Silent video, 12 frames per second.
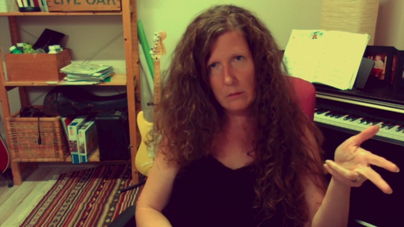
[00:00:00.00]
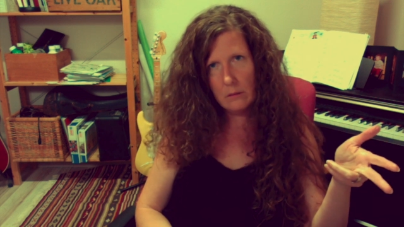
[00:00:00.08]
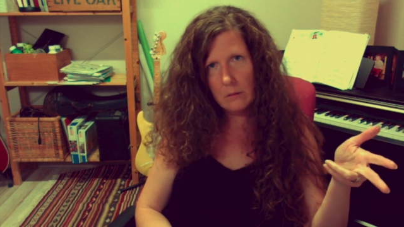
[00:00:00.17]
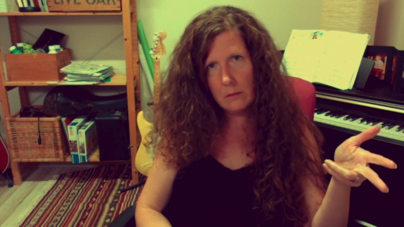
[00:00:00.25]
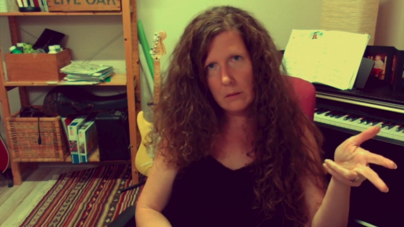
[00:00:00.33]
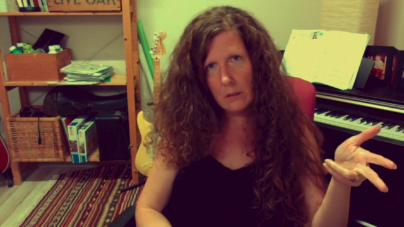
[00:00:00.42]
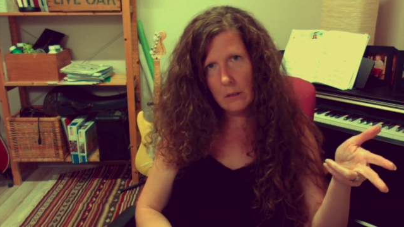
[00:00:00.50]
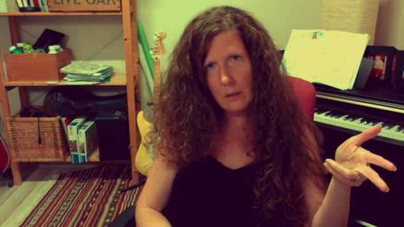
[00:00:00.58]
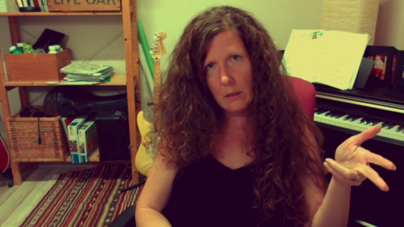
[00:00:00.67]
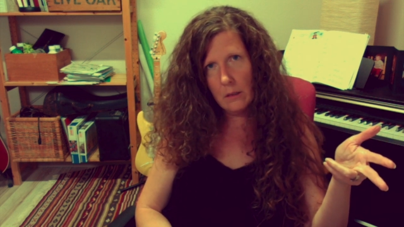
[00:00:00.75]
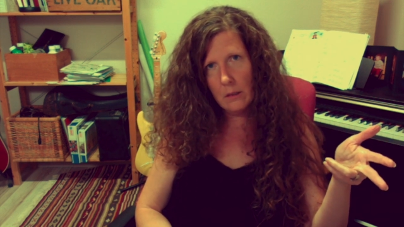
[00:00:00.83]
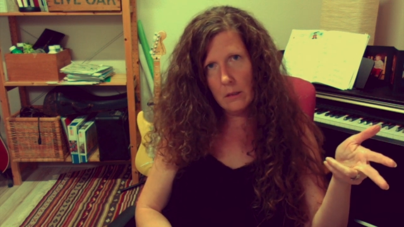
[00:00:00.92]

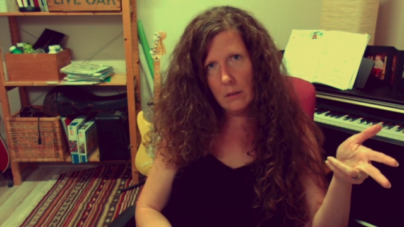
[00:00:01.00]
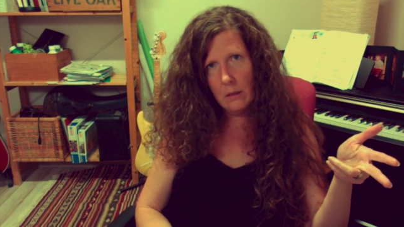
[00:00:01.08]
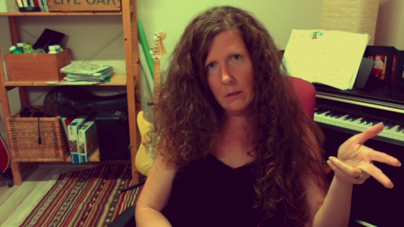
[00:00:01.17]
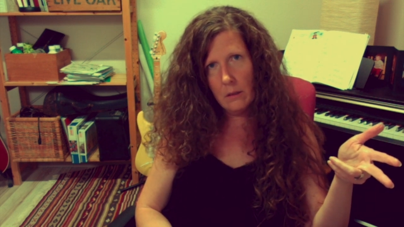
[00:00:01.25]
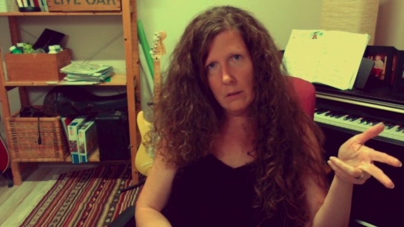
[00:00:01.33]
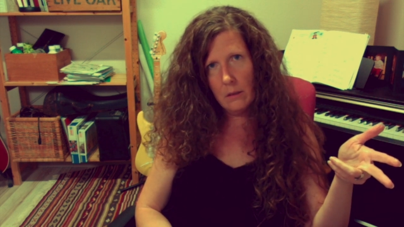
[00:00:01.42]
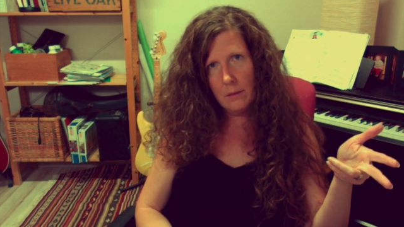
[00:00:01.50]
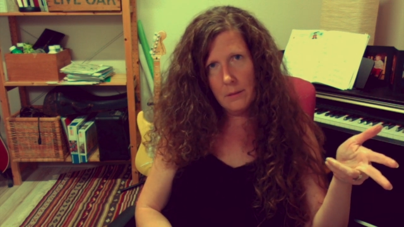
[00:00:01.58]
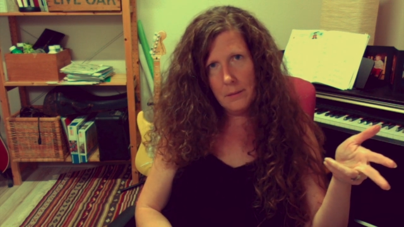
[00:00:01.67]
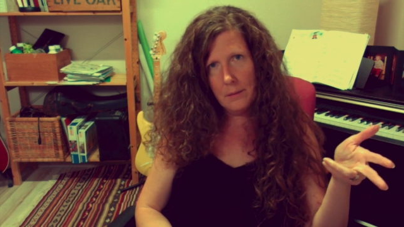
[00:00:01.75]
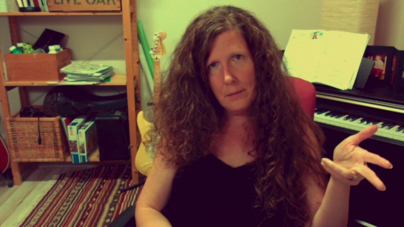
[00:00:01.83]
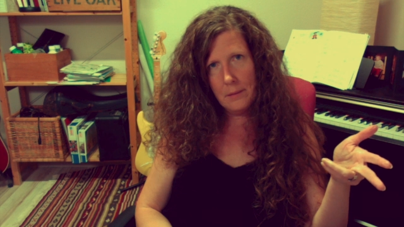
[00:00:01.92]

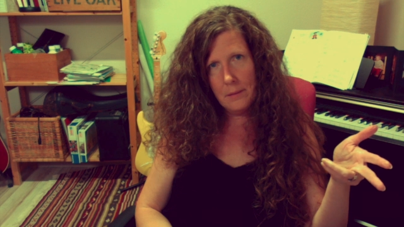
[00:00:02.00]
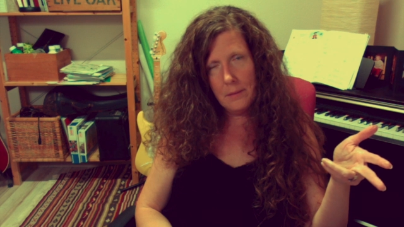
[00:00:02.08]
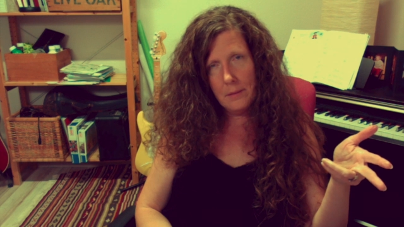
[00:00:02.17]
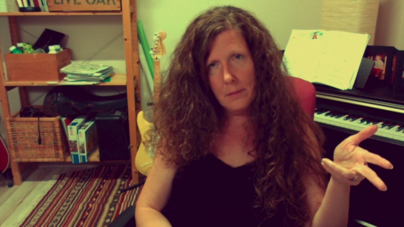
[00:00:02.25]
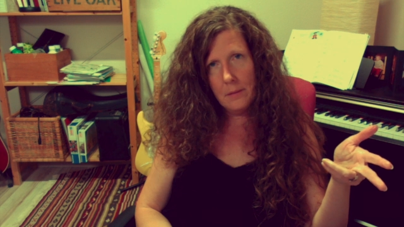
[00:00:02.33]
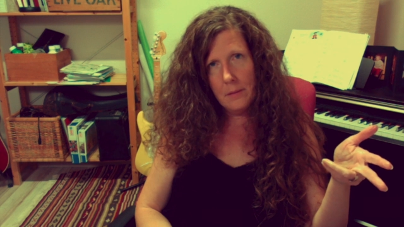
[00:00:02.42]
(silence)